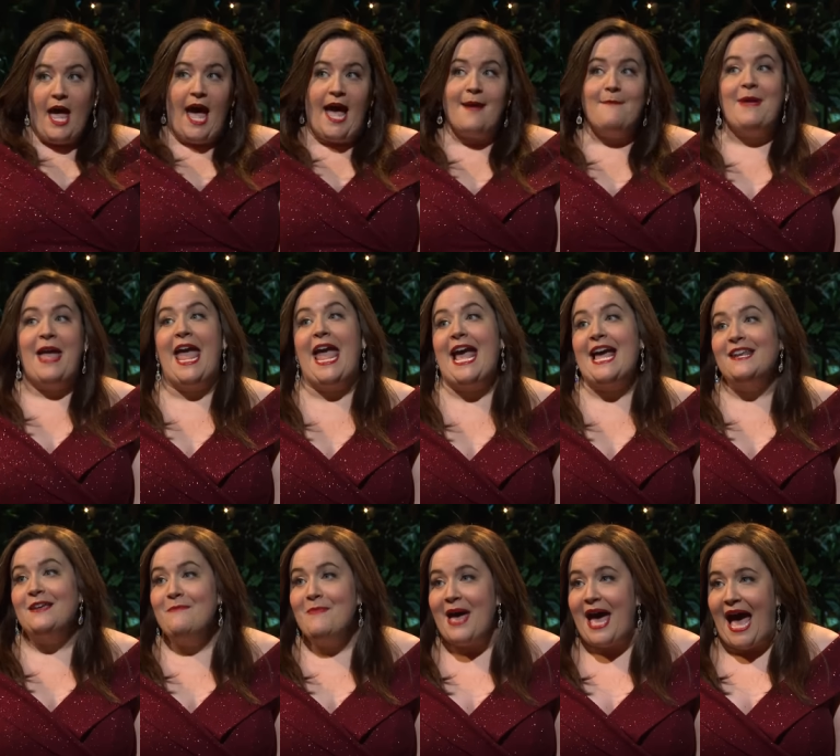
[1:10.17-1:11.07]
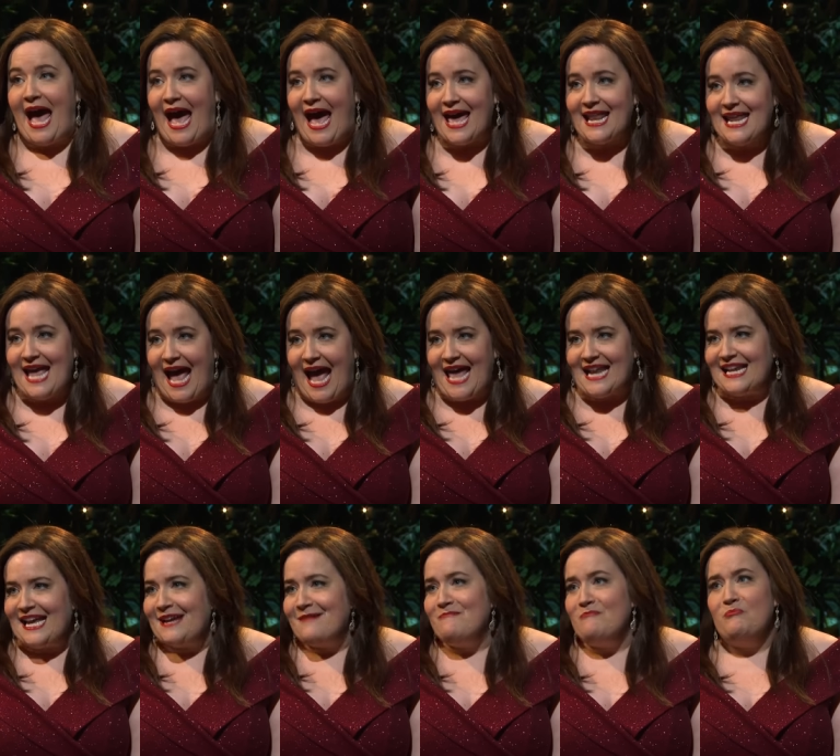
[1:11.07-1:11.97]
I'm Hannah Bad, and
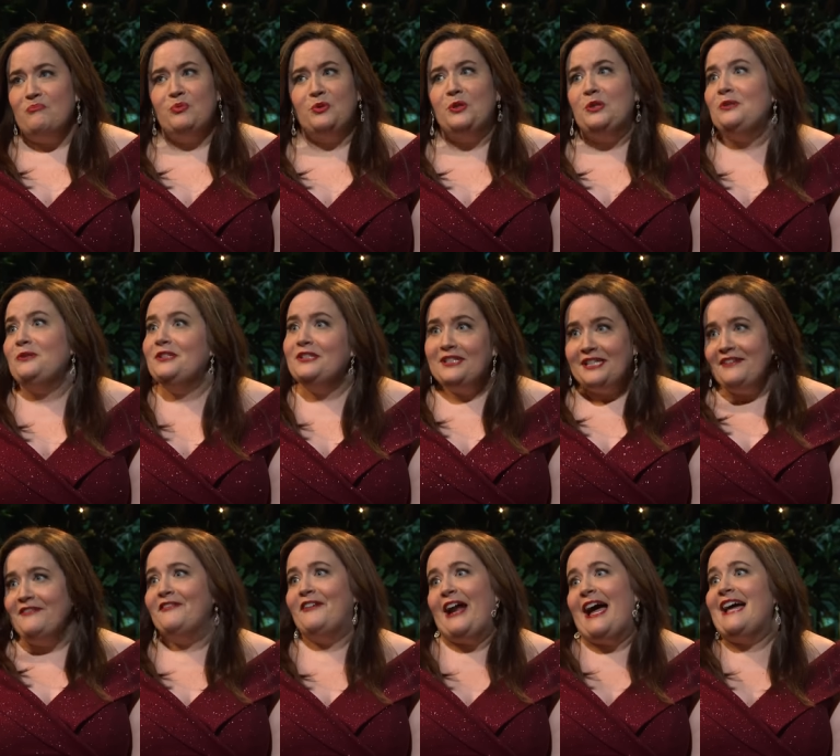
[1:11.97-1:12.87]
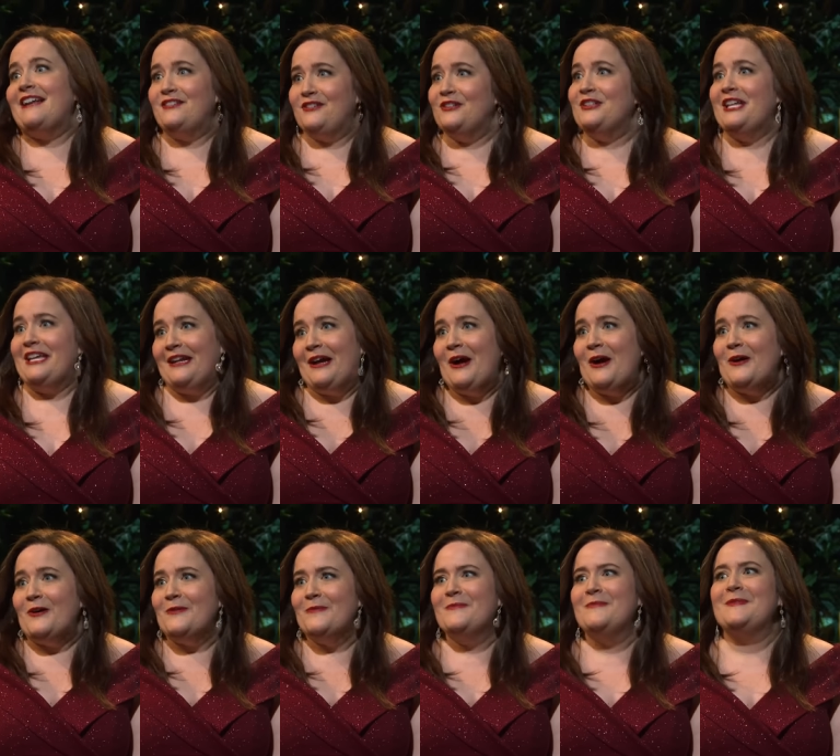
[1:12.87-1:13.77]
I'm brutally fragile at
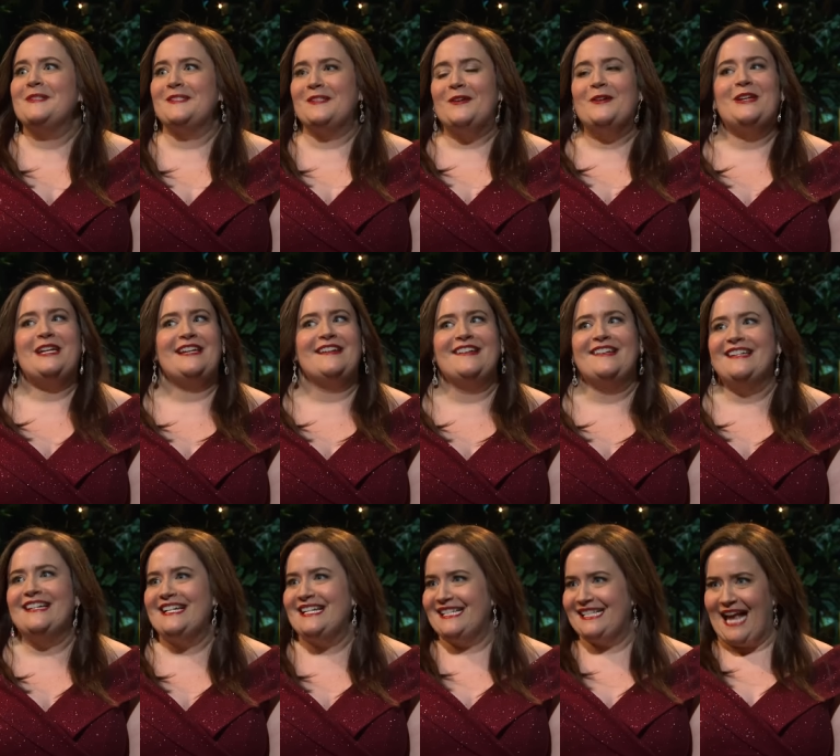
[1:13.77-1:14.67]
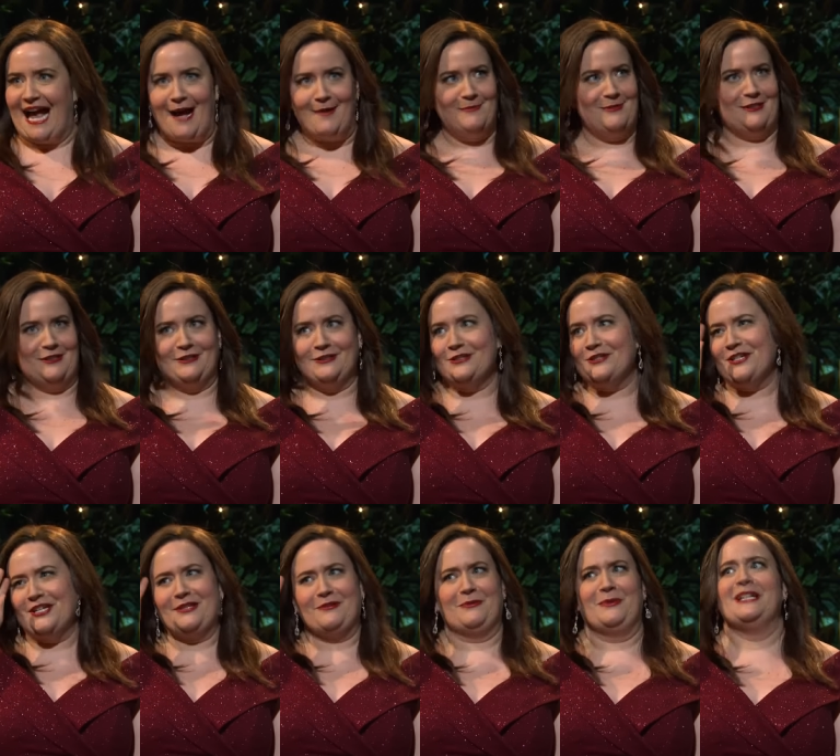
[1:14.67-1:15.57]
home, so here it's
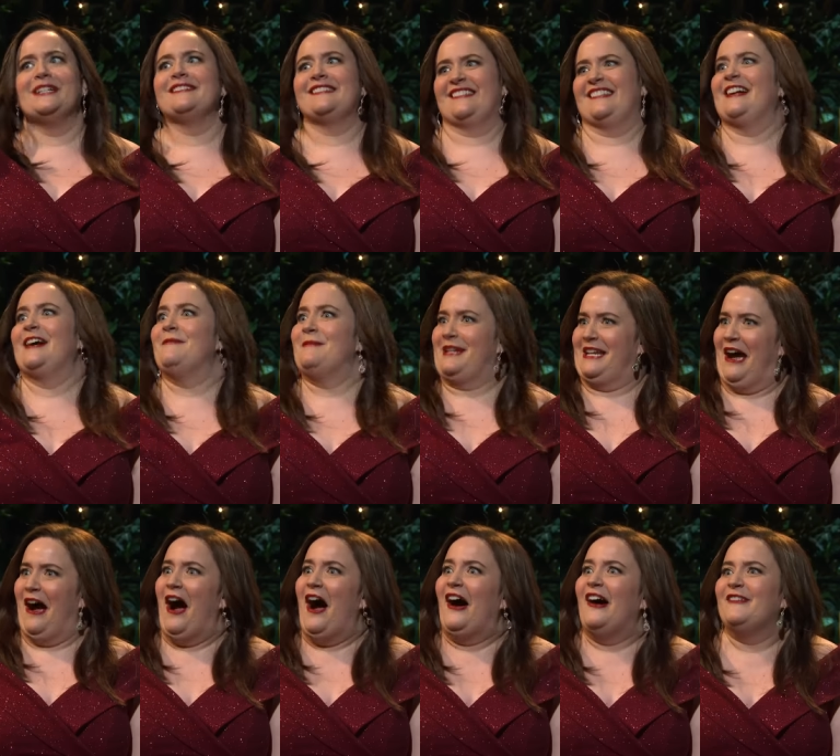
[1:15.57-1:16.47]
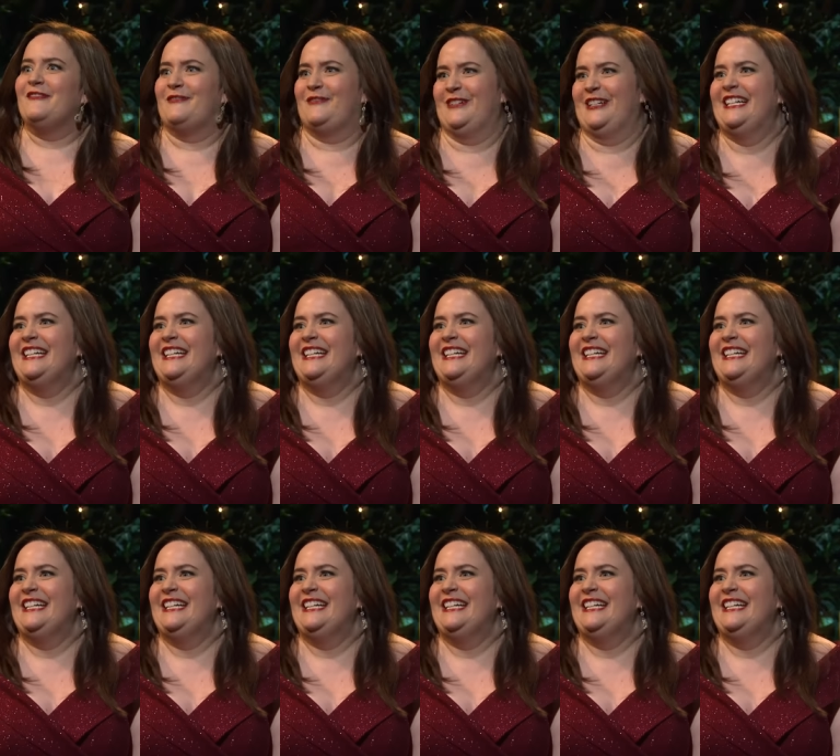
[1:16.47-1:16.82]
absolutely the wheels are coming off.